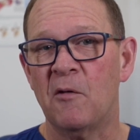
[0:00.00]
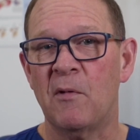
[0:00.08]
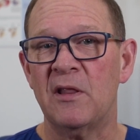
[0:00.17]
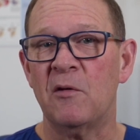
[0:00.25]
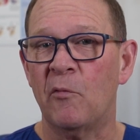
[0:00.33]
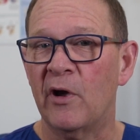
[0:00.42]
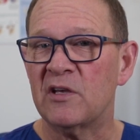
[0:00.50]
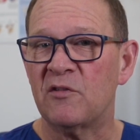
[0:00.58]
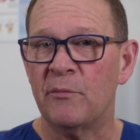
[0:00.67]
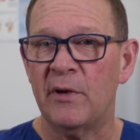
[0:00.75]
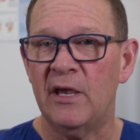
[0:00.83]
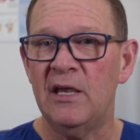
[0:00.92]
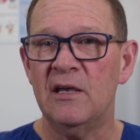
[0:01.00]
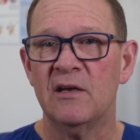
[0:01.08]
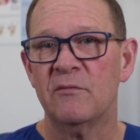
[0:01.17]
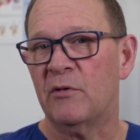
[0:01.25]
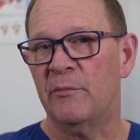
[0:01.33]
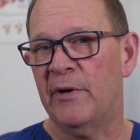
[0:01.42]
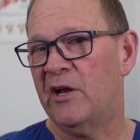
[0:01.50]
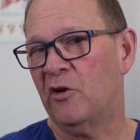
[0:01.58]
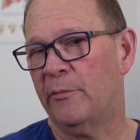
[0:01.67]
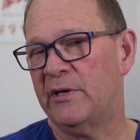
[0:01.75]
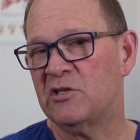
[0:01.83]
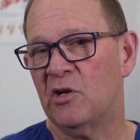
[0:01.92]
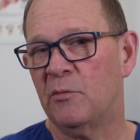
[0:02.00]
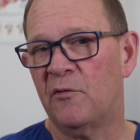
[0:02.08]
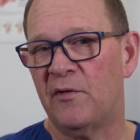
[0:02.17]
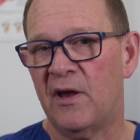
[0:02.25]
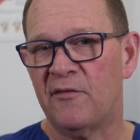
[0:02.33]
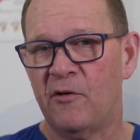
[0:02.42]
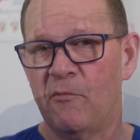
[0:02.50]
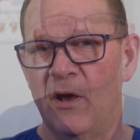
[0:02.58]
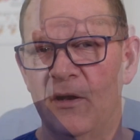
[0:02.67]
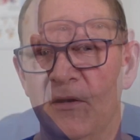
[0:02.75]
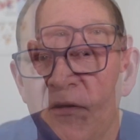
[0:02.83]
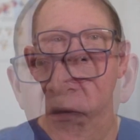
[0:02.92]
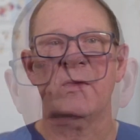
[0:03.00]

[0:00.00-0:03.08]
and one that works for me, but it may not be suitable for everyone.